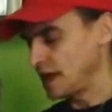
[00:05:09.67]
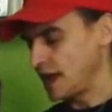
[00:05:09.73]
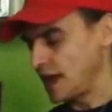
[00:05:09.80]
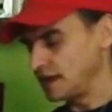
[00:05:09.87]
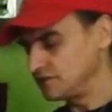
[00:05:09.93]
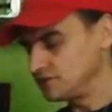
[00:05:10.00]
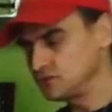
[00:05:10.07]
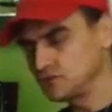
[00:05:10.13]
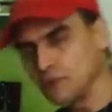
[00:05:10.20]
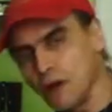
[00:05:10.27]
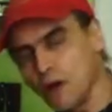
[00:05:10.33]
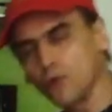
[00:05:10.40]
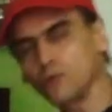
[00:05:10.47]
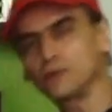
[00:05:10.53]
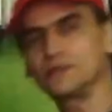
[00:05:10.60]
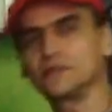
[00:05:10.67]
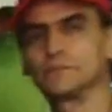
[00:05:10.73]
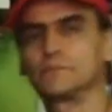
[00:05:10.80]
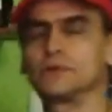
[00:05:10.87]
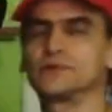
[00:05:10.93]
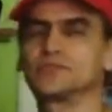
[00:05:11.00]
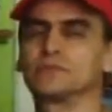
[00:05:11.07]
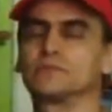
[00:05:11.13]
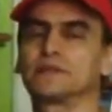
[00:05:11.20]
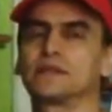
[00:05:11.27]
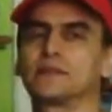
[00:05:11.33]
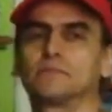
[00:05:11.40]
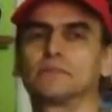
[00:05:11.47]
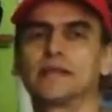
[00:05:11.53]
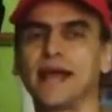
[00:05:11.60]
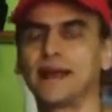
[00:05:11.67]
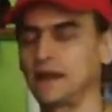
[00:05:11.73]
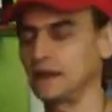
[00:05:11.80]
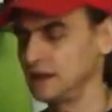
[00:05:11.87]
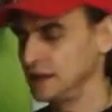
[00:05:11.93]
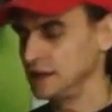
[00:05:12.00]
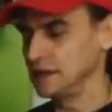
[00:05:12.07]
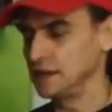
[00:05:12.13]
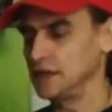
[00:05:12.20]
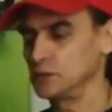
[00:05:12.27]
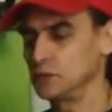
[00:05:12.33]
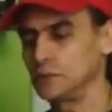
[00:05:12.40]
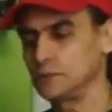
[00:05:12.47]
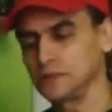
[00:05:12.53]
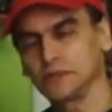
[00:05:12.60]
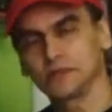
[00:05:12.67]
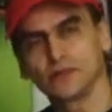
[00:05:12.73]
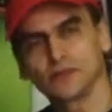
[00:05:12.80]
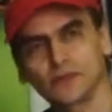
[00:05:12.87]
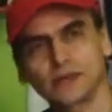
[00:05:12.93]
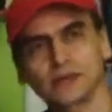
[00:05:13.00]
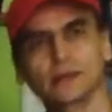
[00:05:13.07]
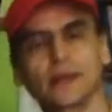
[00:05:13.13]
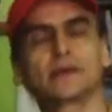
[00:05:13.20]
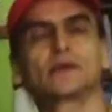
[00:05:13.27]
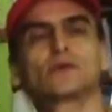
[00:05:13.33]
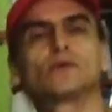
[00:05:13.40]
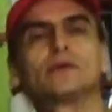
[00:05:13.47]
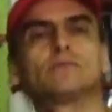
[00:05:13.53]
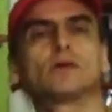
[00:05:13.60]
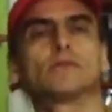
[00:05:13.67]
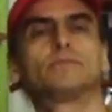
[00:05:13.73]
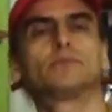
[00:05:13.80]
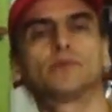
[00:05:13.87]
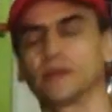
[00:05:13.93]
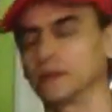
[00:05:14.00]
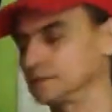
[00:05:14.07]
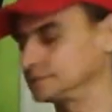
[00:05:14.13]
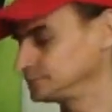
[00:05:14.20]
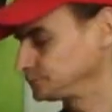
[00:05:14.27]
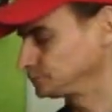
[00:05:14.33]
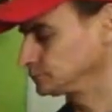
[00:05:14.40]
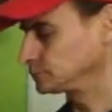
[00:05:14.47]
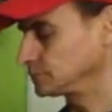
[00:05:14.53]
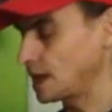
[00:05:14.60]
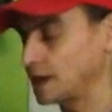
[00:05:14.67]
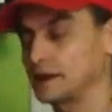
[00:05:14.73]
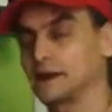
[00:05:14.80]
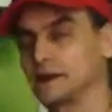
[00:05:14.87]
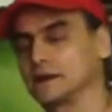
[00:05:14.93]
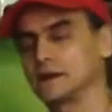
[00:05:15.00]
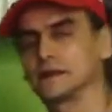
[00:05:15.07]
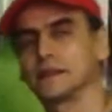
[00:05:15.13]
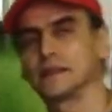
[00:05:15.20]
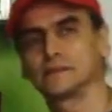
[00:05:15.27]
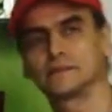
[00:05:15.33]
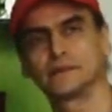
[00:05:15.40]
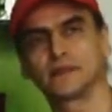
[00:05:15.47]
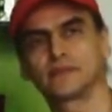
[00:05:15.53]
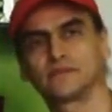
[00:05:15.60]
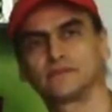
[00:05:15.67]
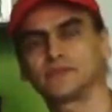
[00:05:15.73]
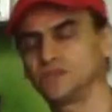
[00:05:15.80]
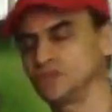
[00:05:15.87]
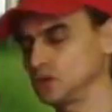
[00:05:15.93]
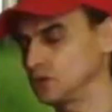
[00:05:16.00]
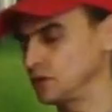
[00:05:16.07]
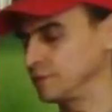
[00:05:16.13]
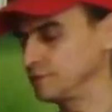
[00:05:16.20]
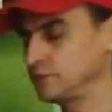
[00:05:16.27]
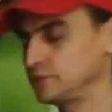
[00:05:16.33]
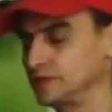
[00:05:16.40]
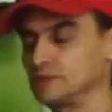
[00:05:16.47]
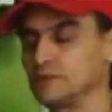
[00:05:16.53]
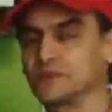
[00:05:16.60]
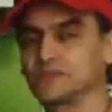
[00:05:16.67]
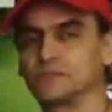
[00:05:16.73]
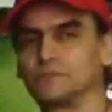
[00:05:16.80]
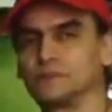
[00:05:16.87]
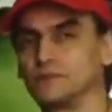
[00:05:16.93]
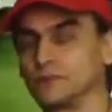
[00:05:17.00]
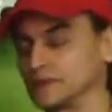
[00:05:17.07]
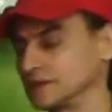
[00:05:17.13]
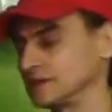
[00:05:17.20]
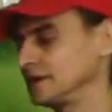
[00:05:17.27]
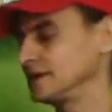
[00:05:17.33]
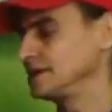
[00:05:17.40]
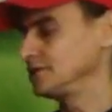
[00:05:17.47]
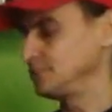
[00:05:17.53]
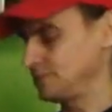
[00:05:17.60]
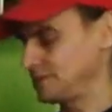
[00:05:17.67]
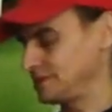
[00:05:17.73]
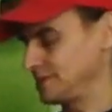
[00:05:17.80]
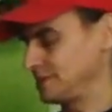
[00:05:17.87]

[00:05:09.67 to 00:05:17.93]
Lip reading: And if you go only the persimmon and the banana, it will be thick like a cream or pudding. I got another video, a pudding recipe with a